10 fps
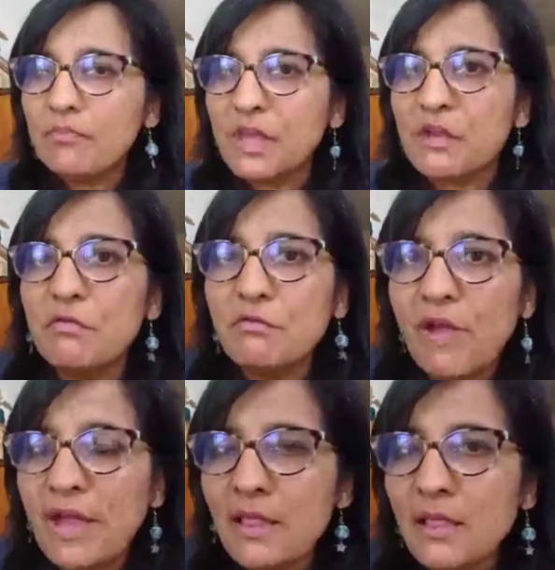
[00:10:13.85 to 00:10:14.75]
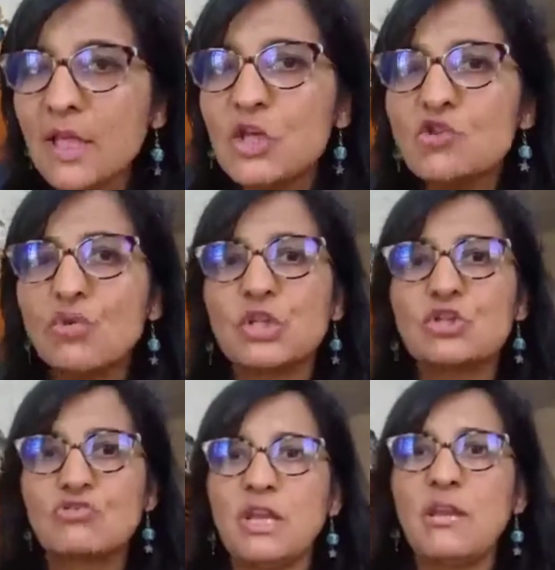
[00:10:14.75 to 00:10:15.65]
He fell into a
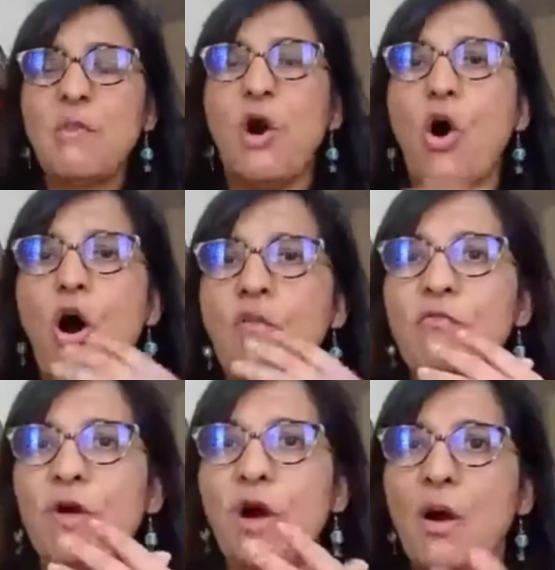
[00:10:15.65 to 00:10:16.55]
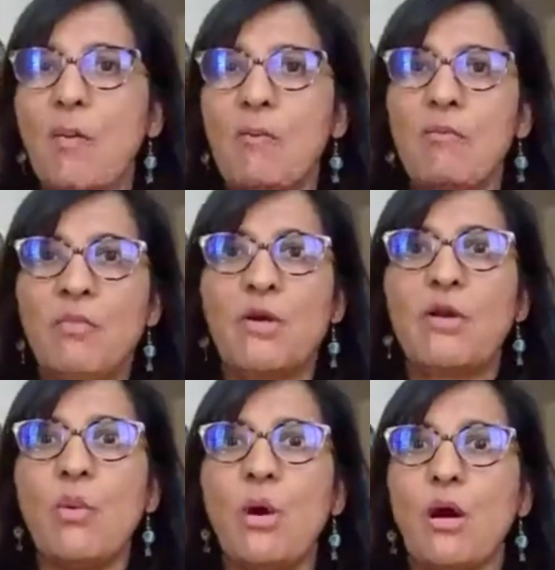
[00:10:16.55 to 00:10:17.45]
stream of
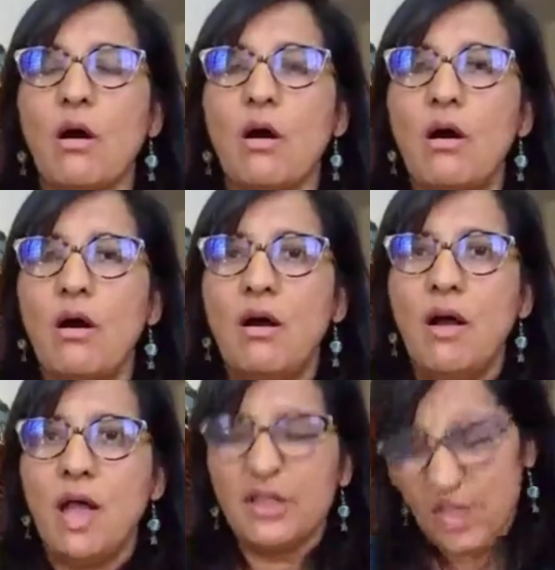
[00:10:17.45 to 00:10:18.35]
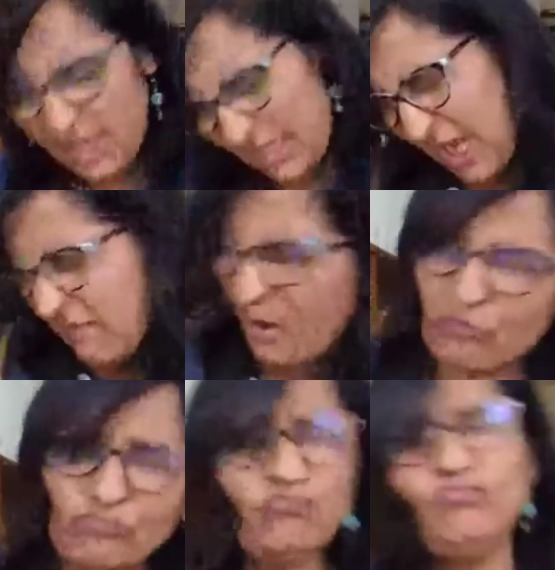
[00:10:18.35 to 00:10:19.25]
river. And then he came out.